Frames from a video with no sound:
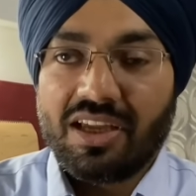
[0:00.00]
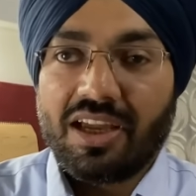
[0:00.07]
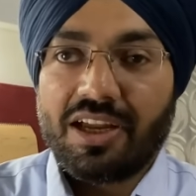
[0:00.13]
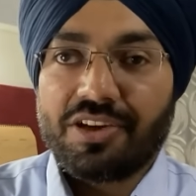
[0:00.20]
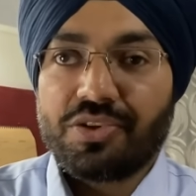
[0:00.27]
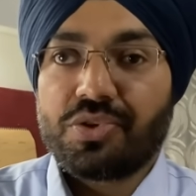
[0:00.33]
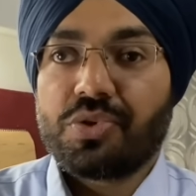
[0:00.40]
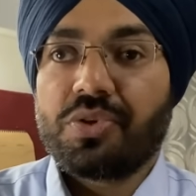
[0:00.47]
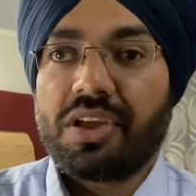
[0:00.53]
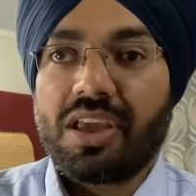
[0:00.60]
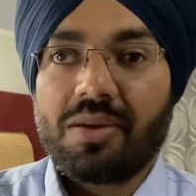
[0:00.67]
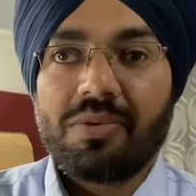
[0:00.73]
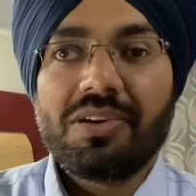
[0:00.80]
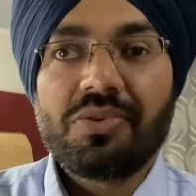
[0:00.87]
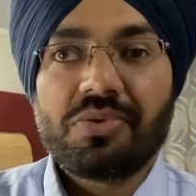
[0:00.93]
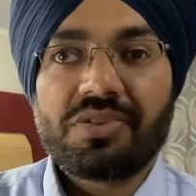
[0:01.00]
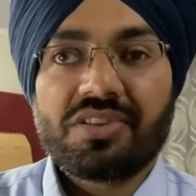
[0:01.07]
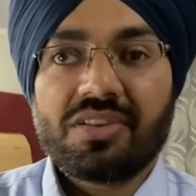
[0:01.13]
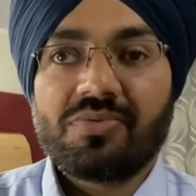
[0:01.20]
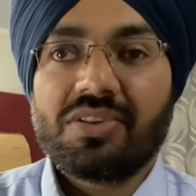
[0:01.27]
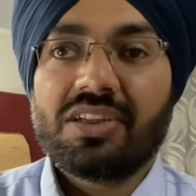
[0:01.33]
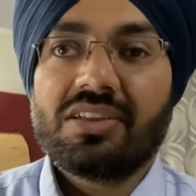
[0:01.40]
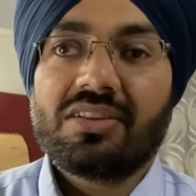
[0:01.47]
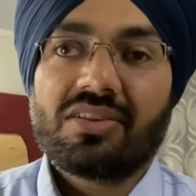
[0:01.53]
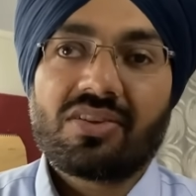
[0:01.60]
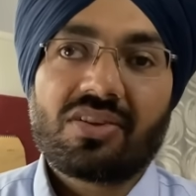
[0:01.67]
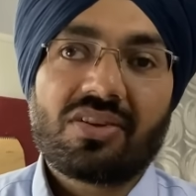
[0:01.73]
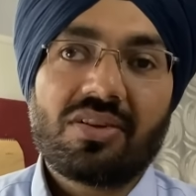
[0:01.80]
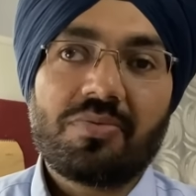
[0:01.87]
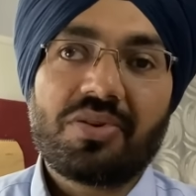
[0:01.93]
and you should be able to receive the
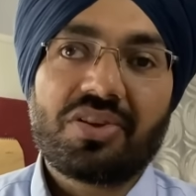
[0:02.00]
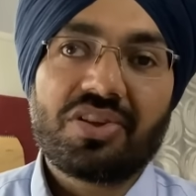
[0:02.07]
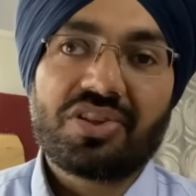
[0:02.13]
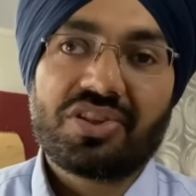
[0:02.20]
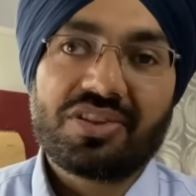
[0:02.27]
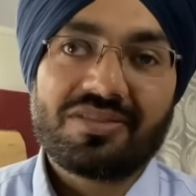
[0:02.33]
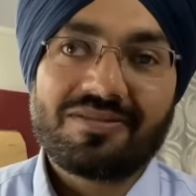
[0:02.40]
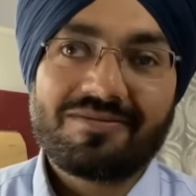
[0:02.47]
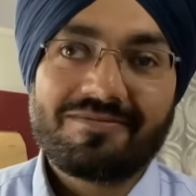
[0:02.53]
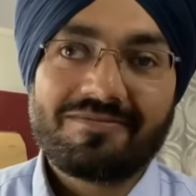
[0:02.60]
communication.